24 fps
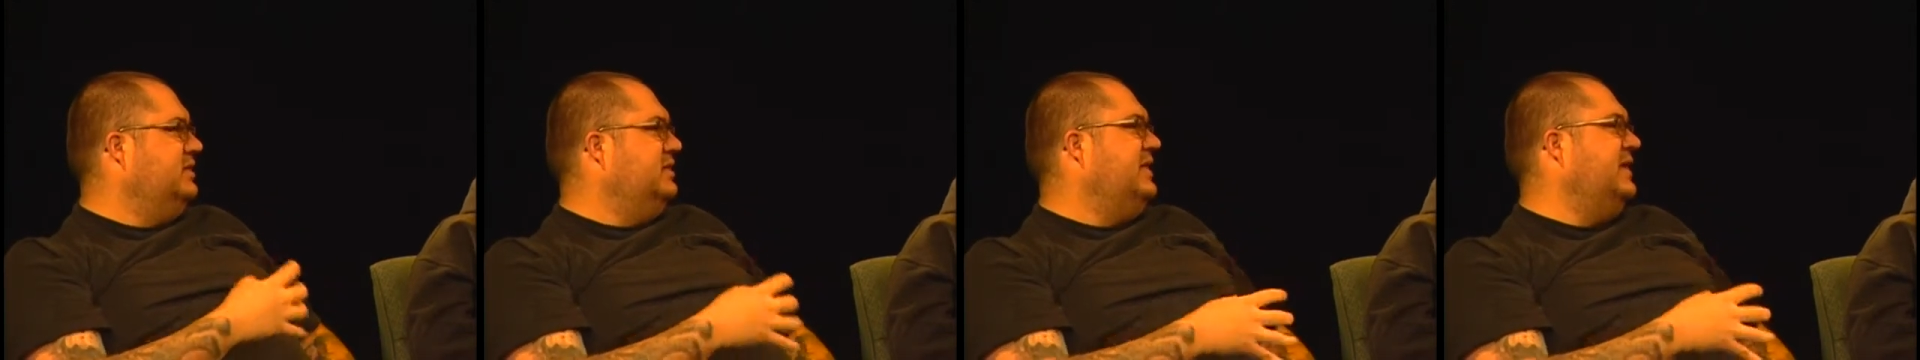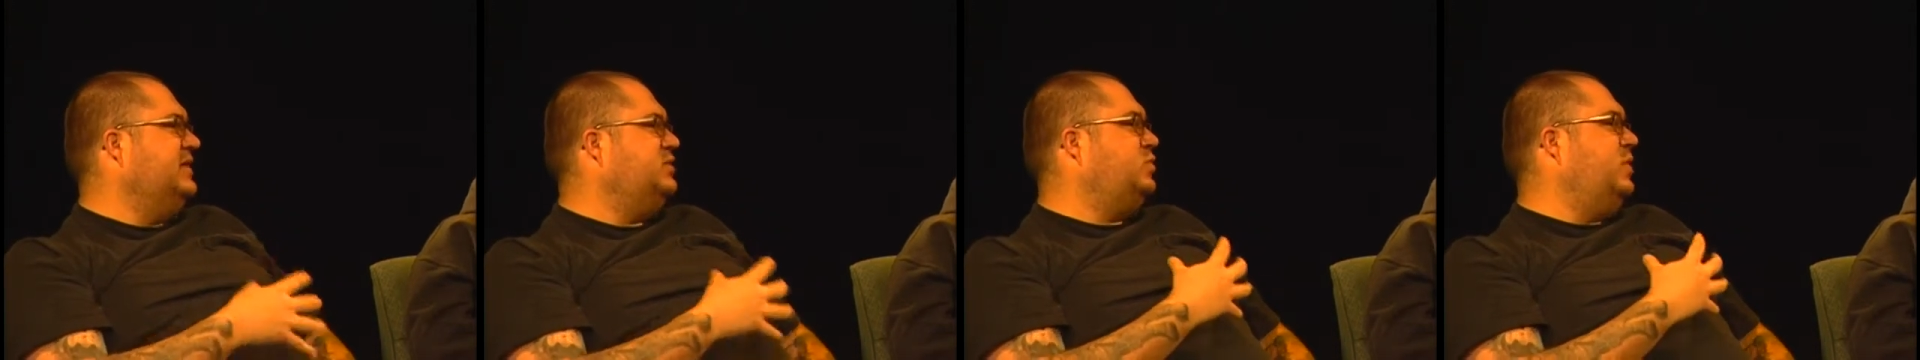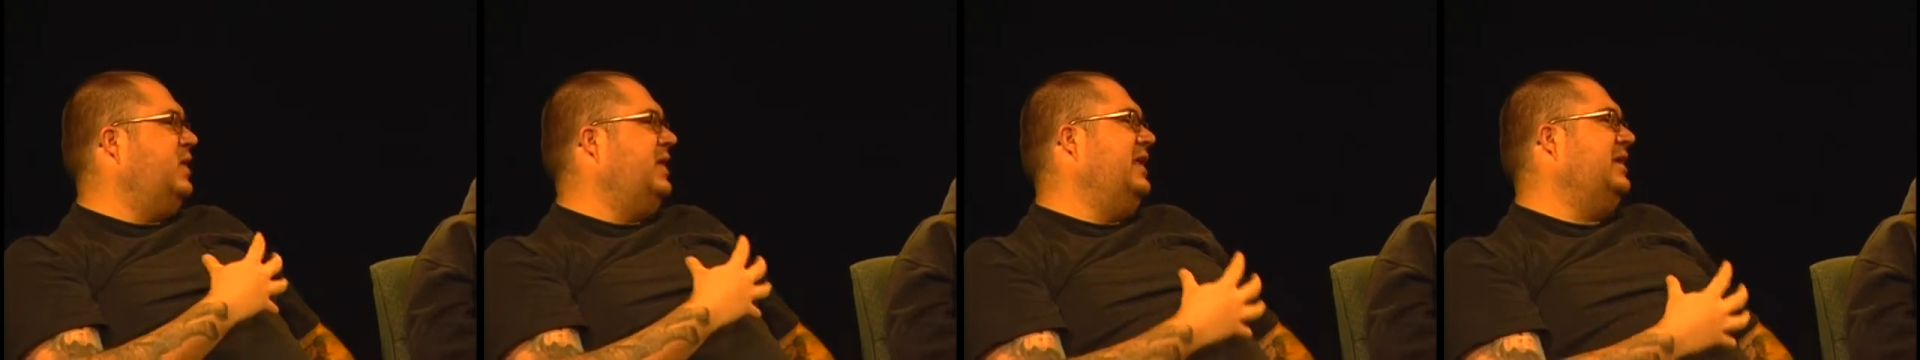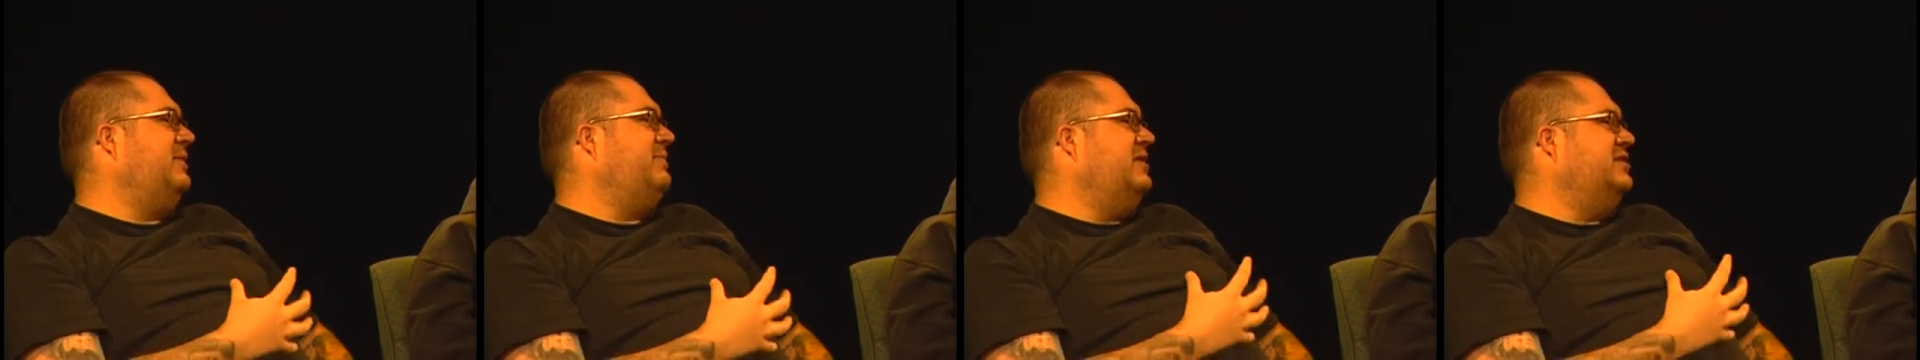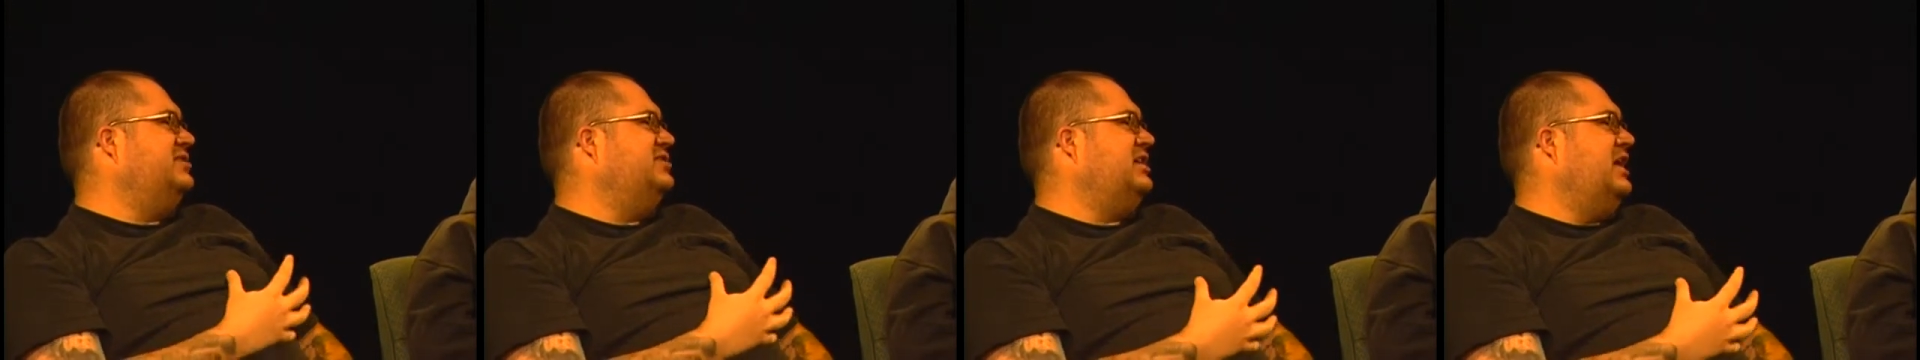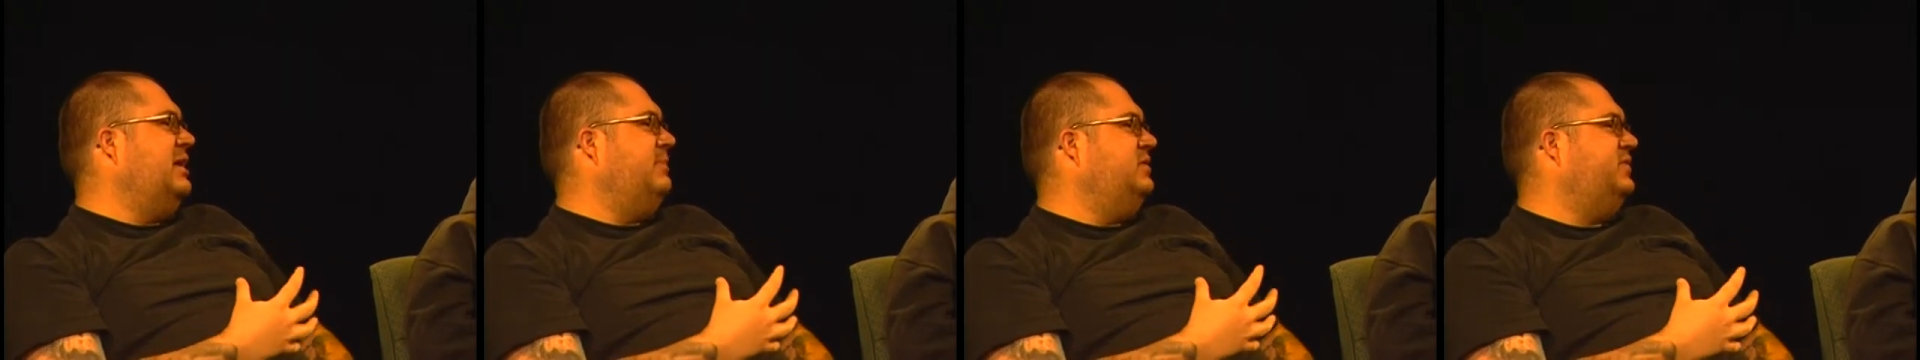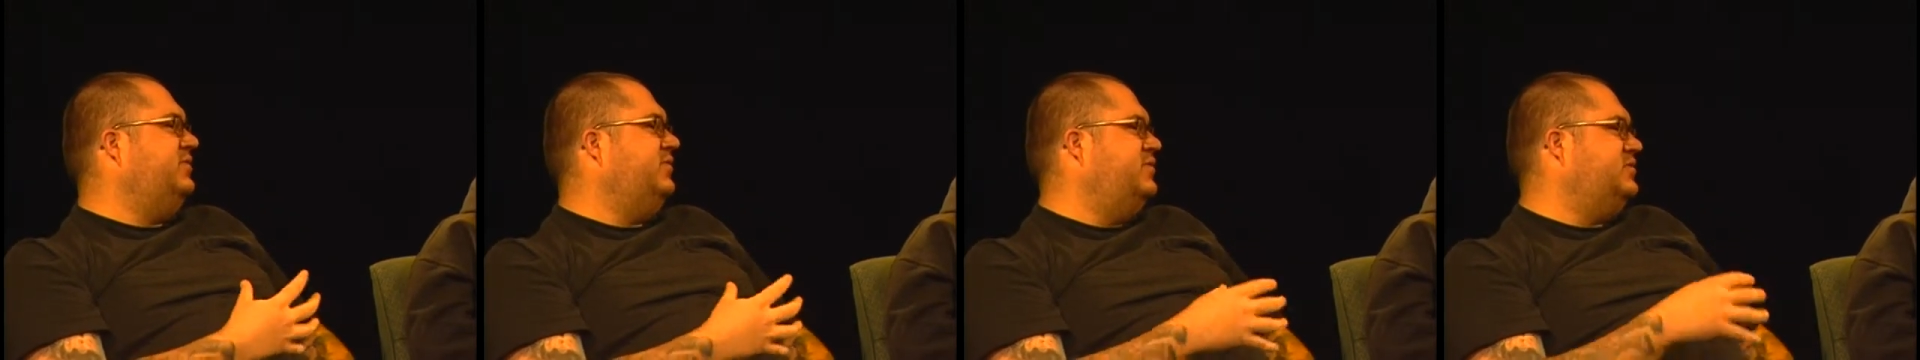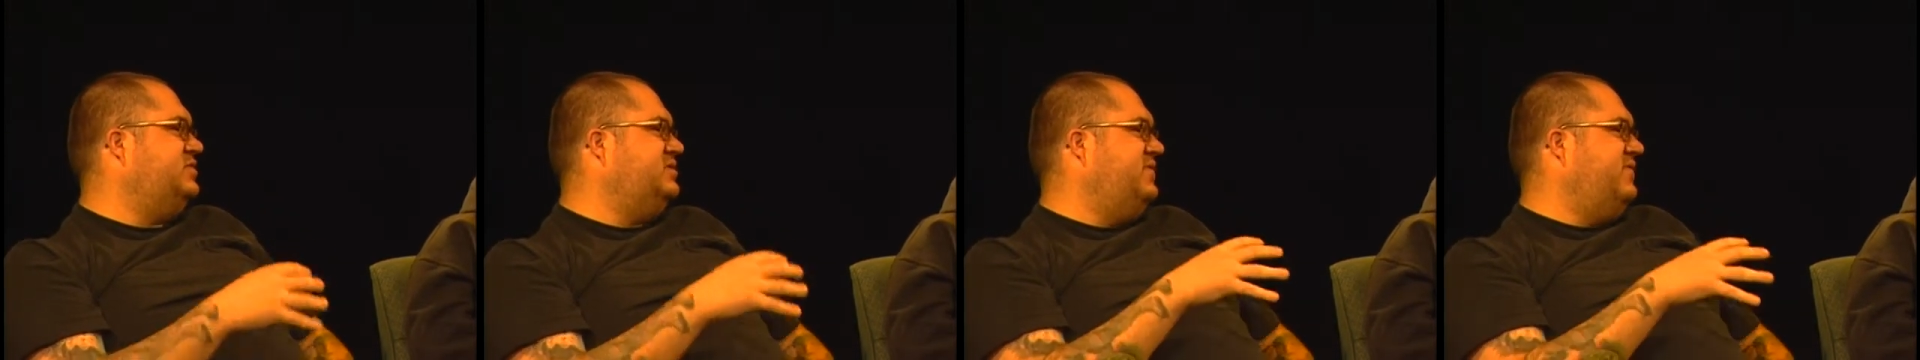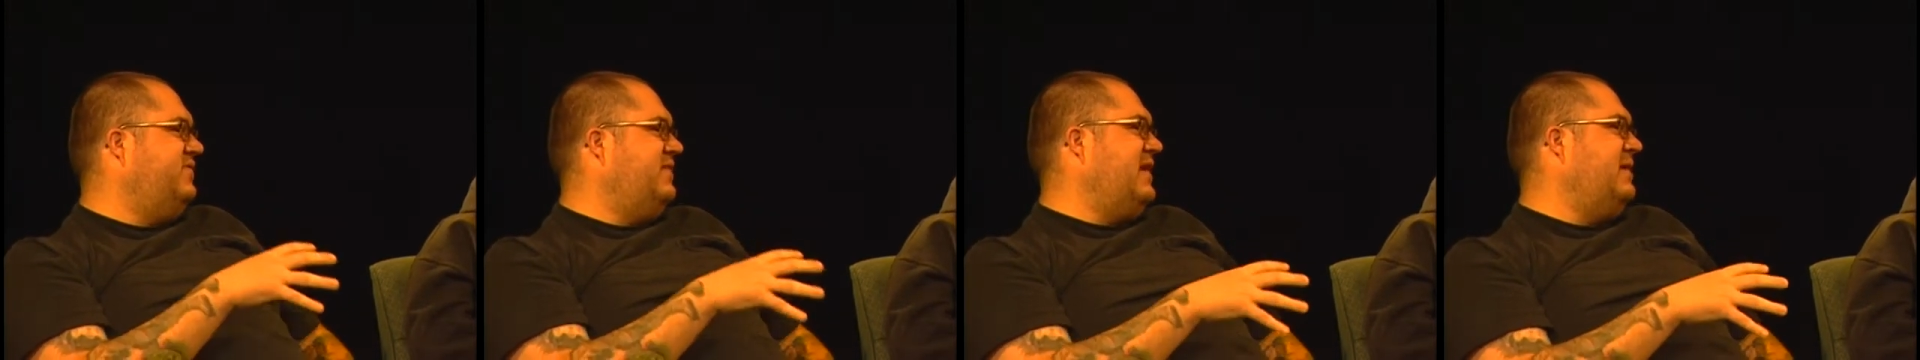That's what I like about zombies
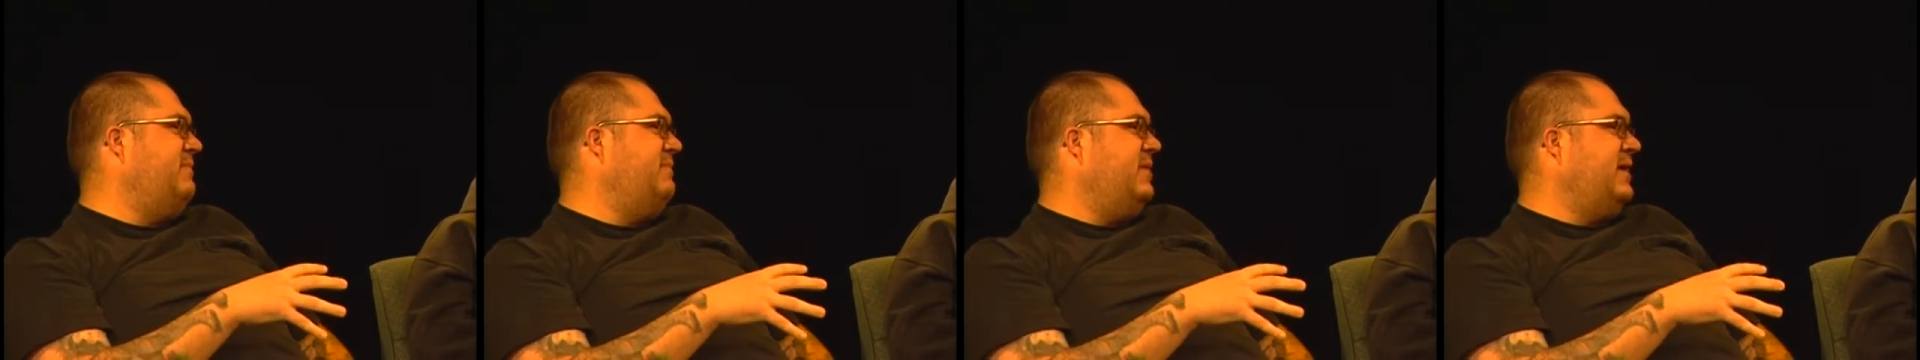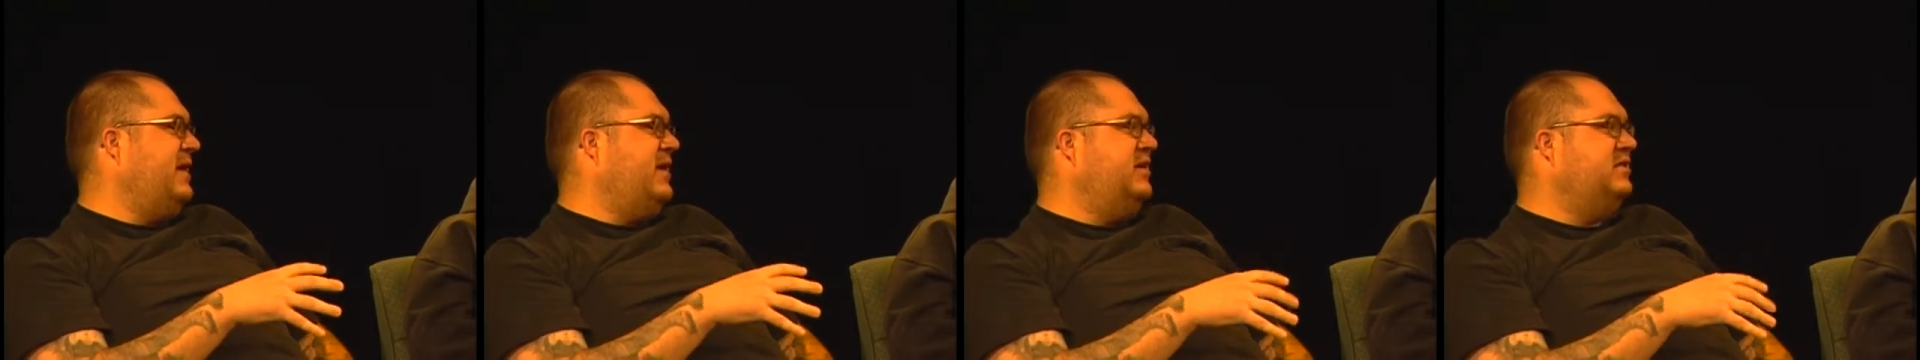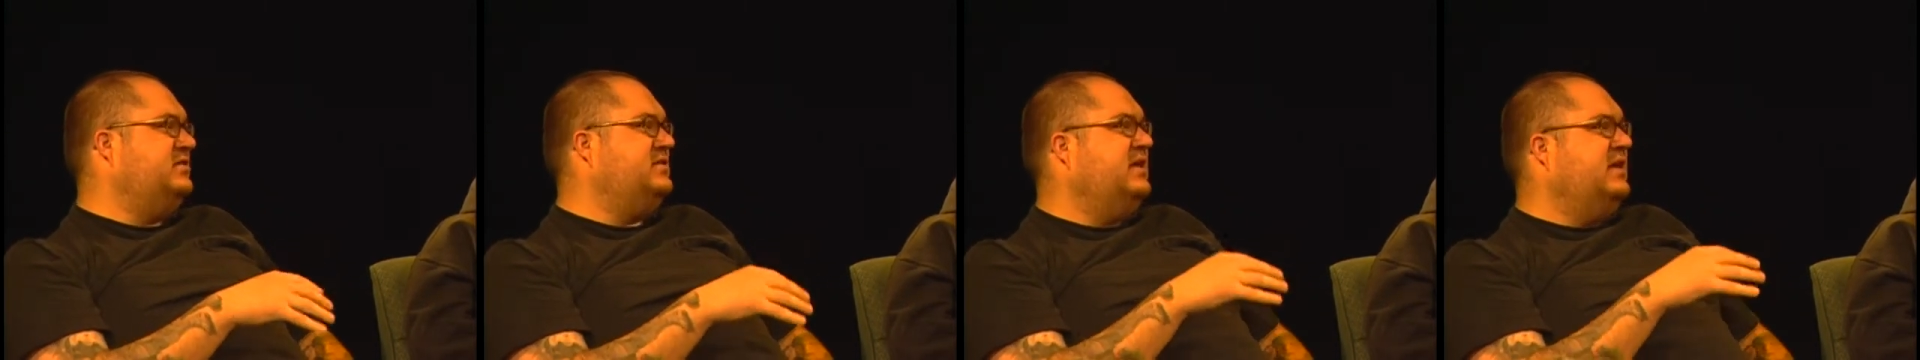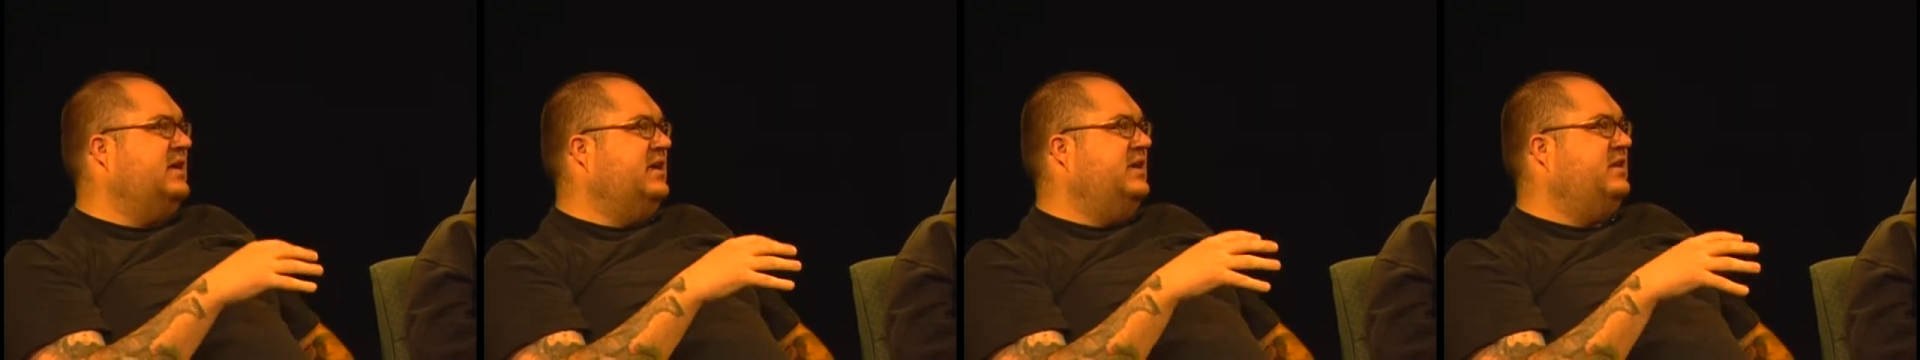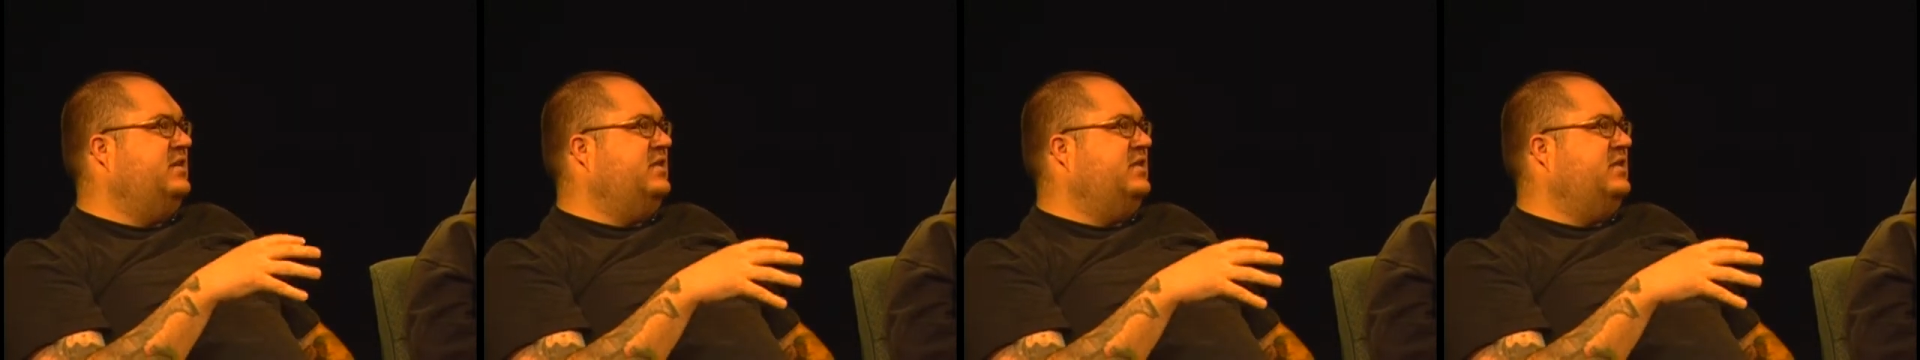versus the vampires.